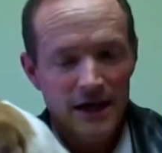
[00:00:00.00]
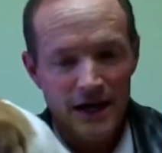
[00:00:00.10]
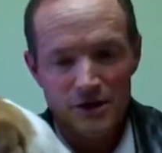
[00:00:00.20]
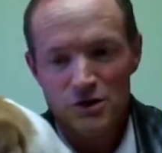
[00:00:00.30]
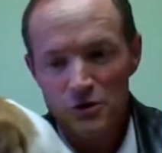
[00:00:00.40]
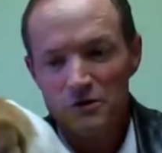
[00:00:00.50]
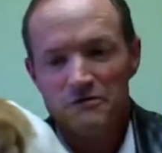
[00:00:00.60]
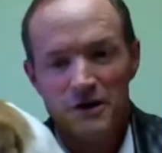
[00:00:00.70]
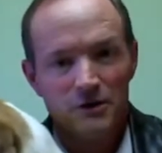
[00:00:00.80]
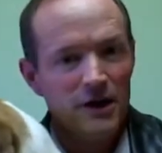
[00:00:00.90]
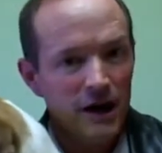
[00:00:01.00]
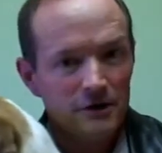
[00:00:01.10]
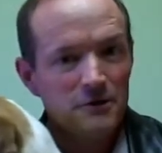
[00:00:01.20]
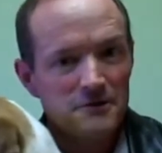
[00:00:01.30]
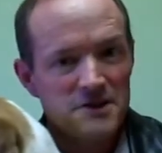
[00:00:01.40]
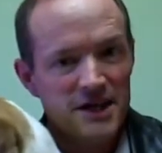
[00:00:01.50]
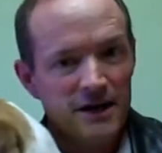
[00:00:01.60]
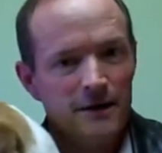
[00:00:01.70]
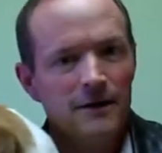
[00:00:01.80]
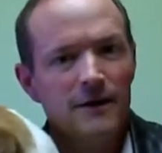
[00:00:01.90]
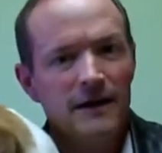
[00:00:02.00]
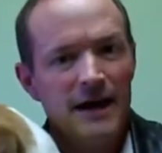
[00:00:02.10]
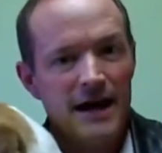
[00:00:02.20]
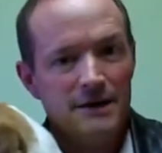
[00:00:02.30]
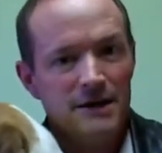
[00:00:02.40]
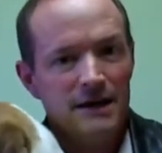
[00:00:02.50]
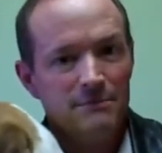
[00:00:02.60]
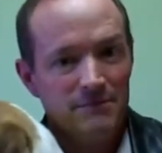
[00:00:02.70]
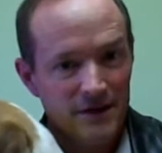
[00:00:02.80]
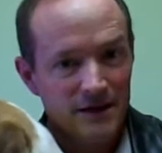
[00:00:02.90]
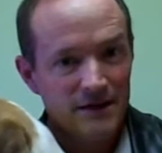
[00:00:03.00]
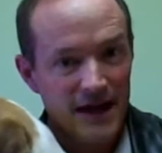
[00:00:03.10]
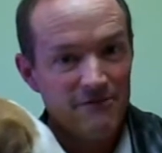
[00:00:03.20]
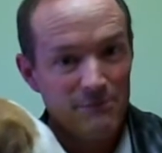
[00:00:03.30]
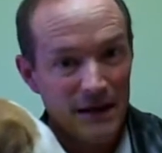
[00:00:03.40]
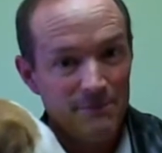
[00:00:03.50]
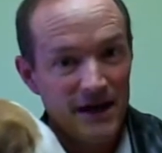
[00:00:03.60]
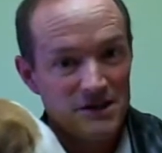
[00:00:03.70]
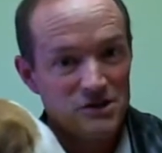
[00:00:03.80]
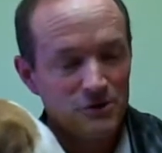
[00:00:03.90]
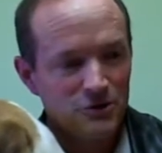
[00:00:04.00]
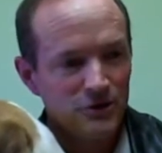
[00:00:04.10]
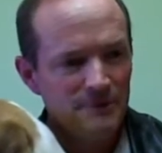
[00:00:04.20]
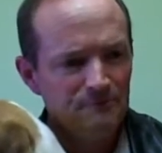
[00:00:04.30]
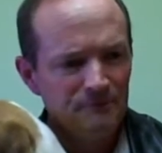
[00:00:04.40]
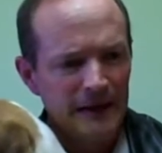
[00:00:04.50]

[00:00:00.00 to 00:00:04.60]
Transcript: and 2 of their doctors there had to have bypass surgery